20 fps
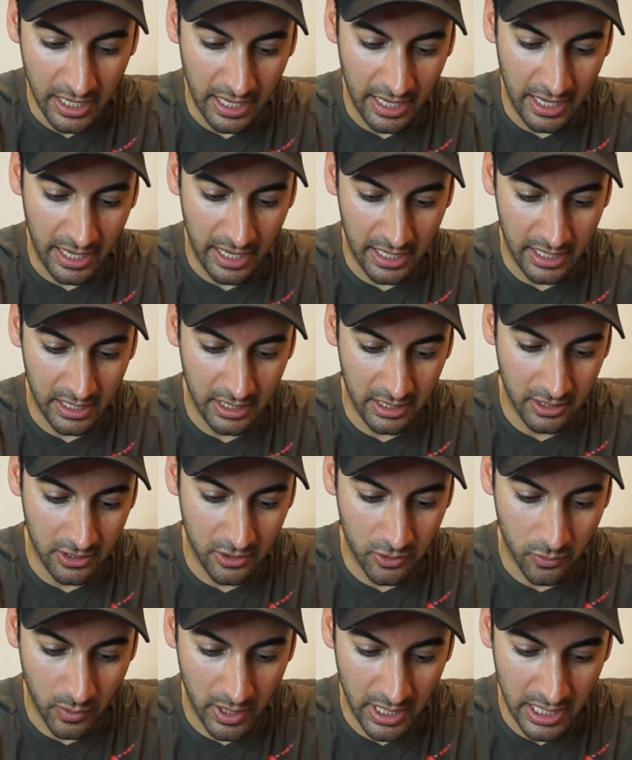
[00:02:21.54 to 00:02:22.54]

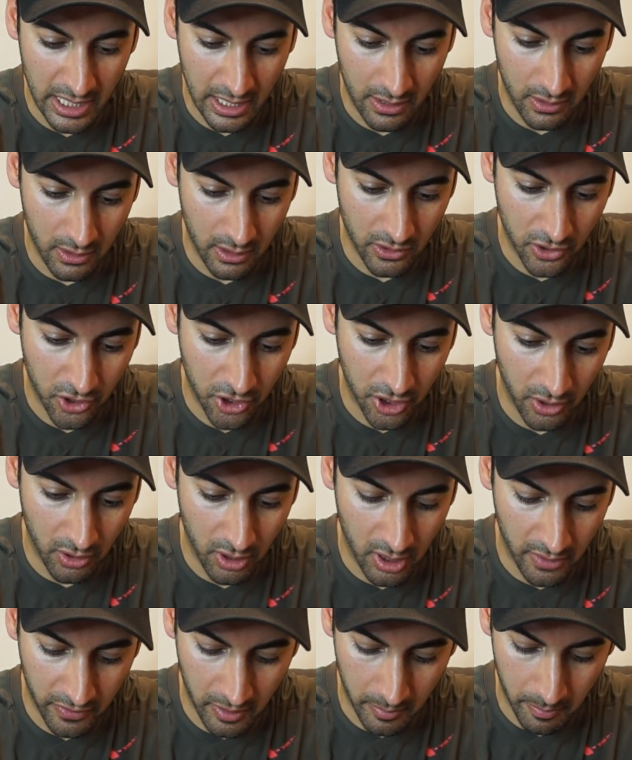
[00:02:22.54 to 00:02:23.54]
And right now I'll shut
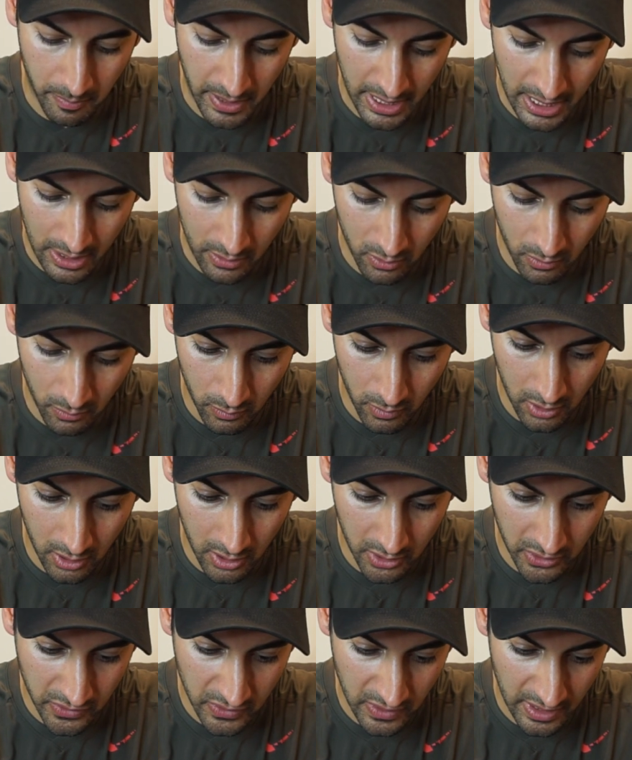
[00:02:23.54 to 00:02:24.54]
off the
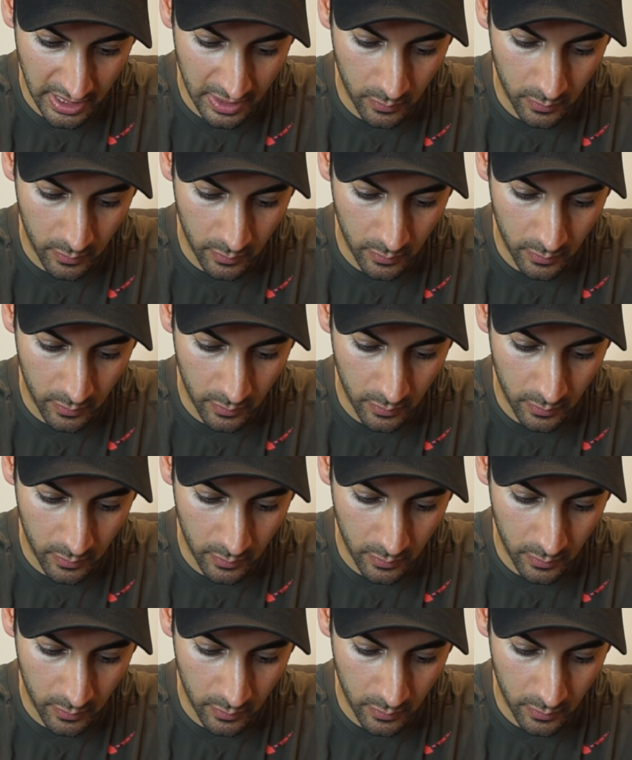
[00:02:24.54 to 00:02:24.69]
PowerWalls